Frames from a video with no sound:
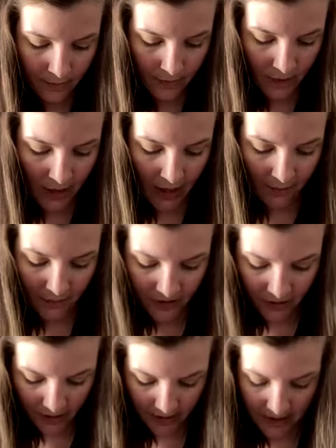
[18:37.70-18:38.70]
Okay, so
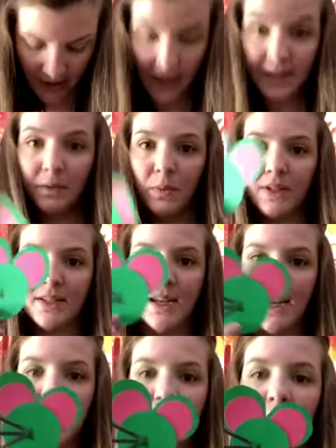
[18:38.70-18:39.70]
you can see I did one
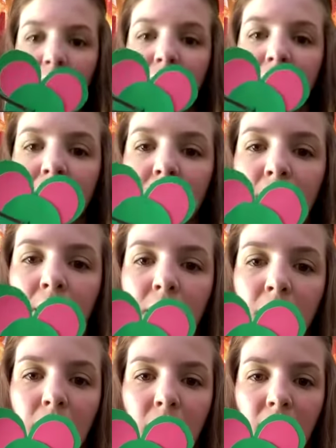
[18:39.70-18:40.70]
side here.
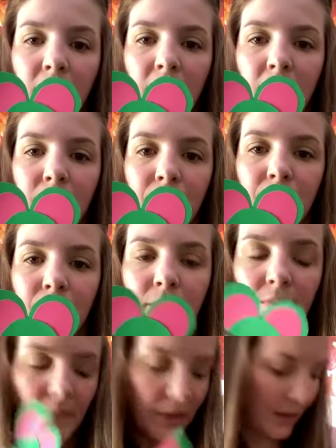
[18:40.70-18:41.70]
Okay,
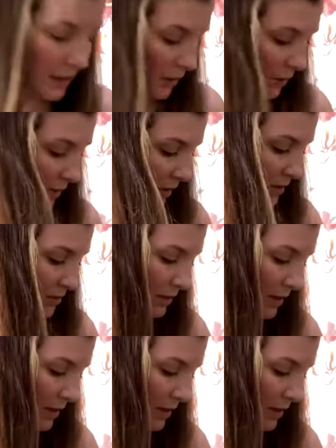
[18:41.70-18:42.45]
and then I'll quickly do the